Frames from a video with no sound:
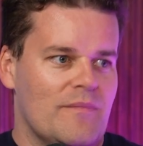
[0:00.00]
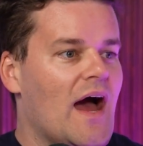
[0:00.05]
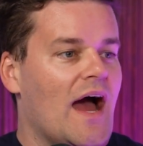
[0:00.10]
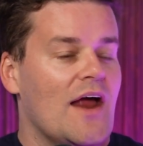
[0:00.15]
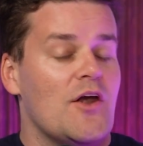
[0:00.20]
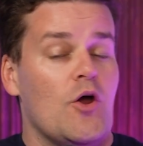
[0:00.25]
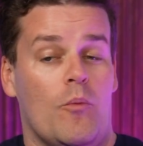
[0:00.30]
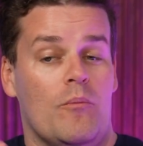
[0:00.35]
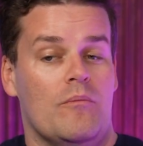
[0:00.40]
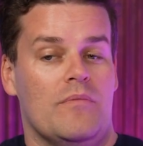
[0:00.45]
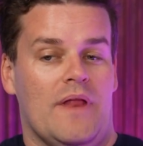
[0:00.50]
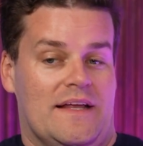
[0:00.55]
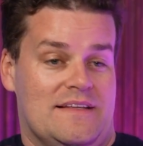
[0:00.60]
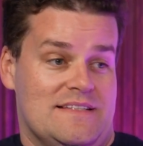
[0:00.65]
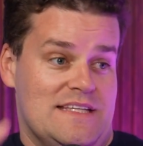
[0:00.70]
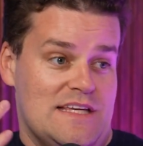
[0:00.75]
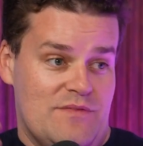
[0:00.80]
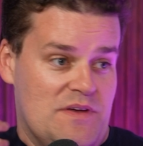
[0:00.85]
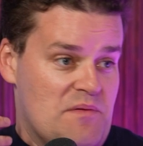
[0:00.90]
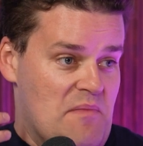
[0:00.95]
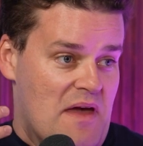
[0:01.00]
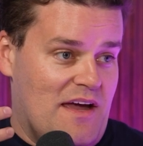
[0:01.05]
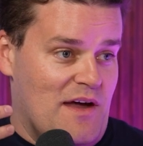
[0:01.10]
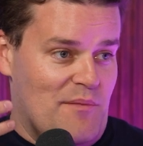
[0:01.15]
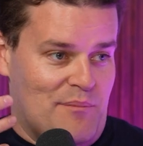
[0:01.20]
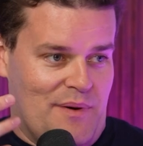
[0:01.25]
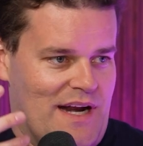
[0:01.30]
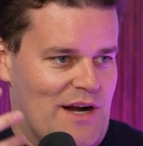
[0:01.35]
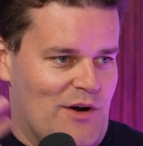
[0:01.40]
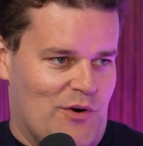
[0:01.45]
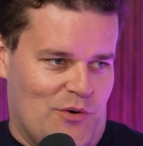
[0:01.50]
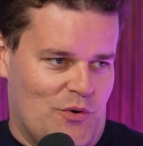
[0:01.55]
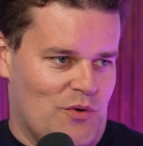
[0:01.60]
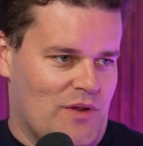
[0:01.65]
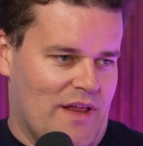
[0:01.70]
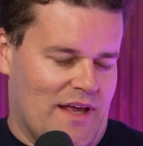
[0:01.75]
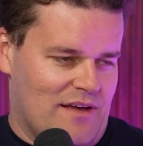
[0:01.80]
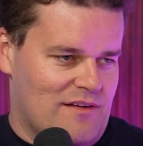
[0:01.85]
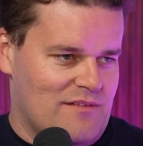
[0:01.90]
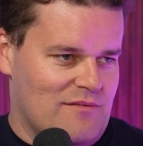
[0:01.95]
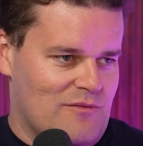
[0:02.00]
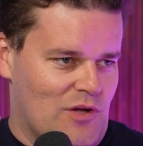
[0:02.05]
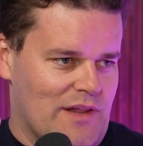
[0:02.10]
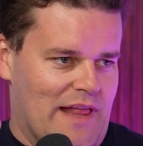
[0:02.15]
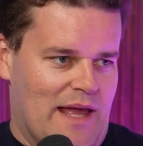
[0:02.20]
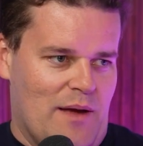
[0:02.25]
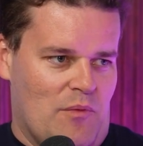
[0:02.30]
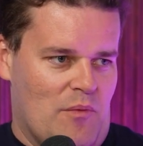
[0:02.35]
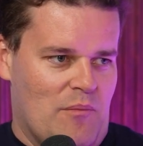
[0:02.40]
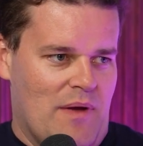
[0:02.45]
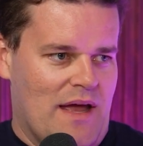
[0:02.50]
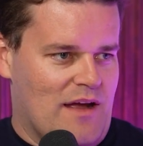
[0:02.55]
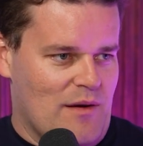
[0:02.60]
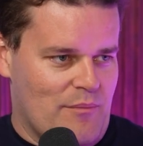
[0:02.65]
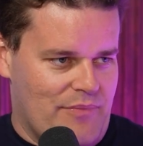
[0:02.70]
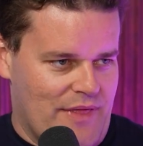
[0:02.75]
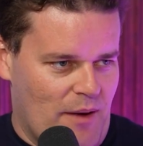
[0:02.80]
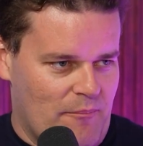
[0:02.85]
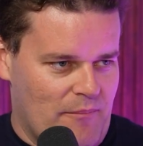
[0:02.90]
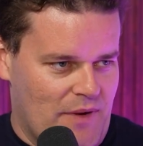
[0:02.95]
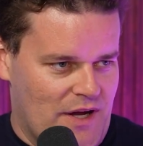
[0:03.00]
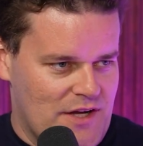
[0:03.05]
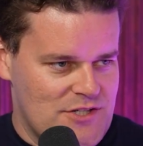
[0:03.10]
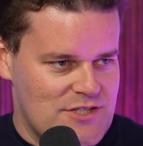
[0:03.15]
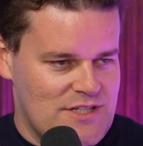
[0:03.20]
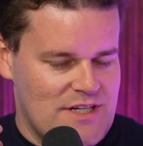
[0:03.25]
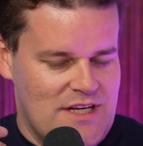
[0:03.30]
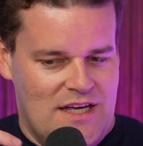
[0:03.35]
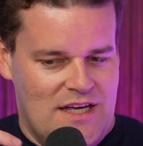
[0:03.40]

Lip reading: I know like TV makeup, but I don't know like glamour makeup that much.